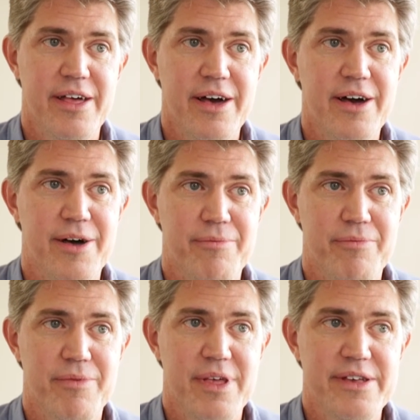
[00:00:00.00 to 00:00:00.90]
go.
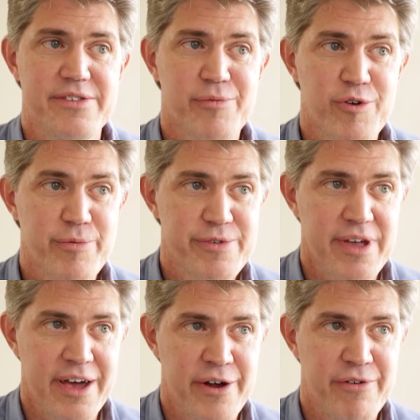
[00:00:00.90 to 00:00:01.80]
Some groups
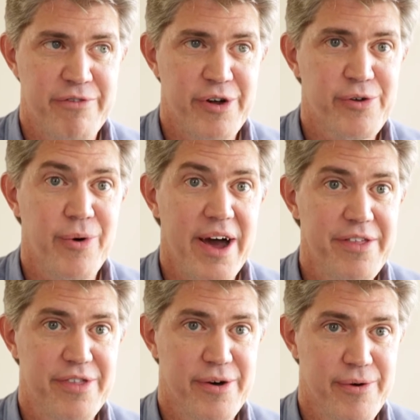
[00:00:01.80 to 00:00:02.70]
are very
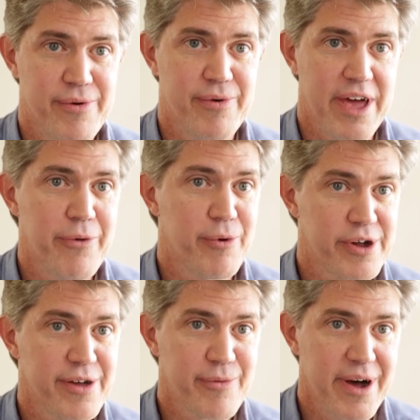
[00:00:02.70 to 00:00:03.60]
quiet though, and
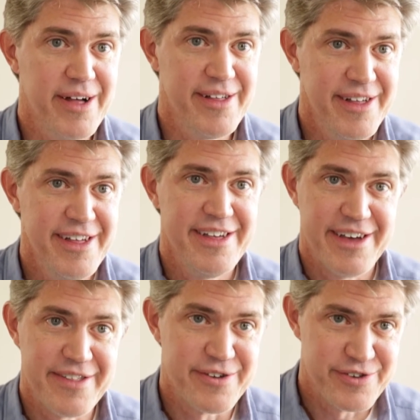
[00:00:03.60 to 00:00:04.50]
working well,
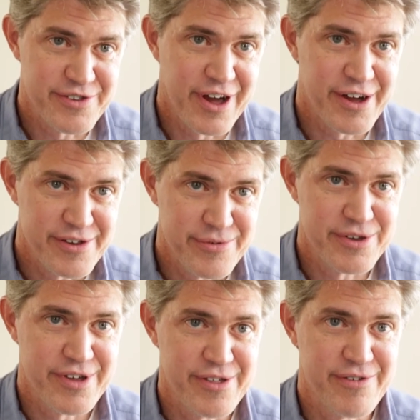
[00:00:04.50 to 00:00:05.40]
and they're just talking to
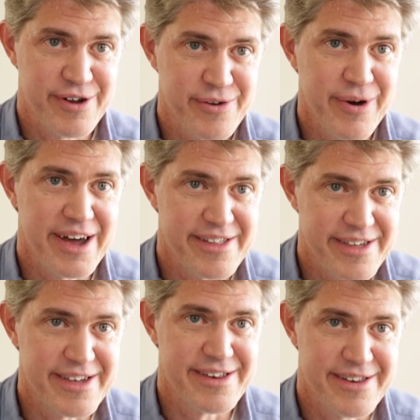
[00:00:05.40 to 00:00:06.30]
each other very
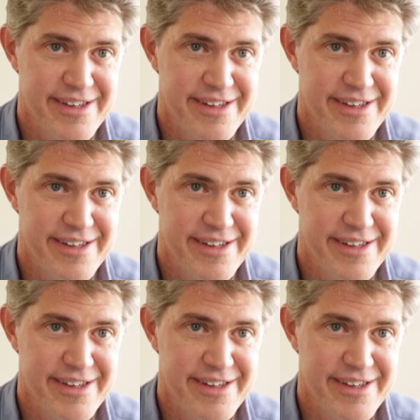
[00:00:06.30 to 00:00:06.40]
quietly